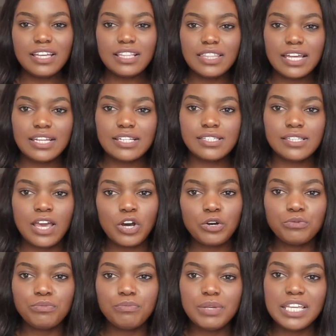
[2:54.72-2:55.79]
thing that has
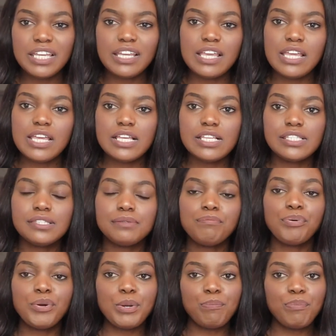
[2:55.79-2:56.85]
helped me is
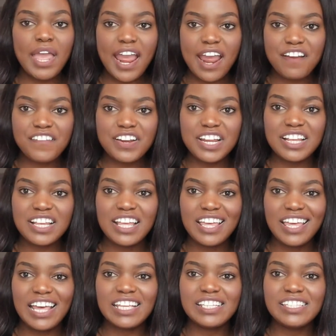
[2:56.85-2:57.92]
preparing
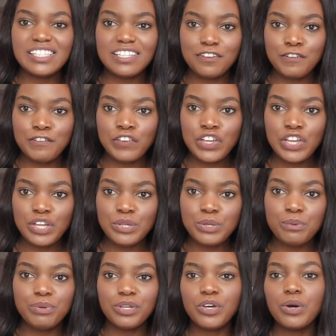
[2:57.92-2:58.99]
as if
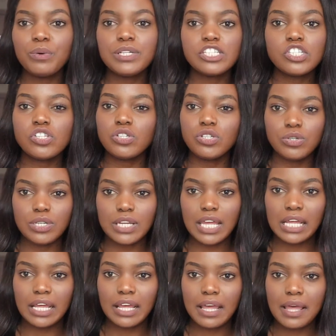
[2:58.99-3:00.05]
you be going to
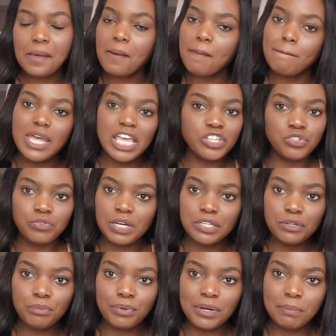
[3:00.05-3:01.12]
uni. Make sure
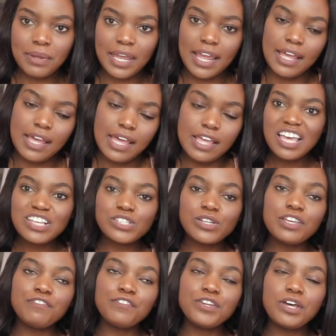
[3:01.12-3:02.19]
you prepare. So
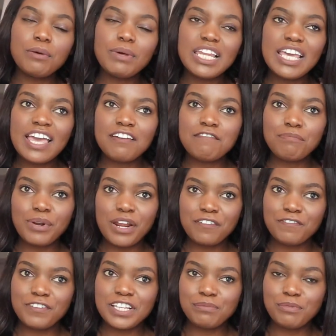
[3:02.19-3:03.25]
if you normally have
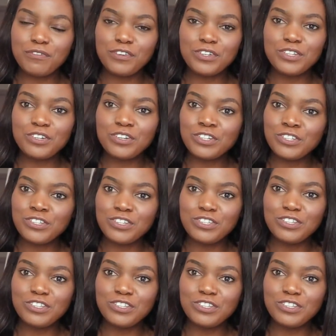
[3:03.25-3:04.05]
breakfast before you go to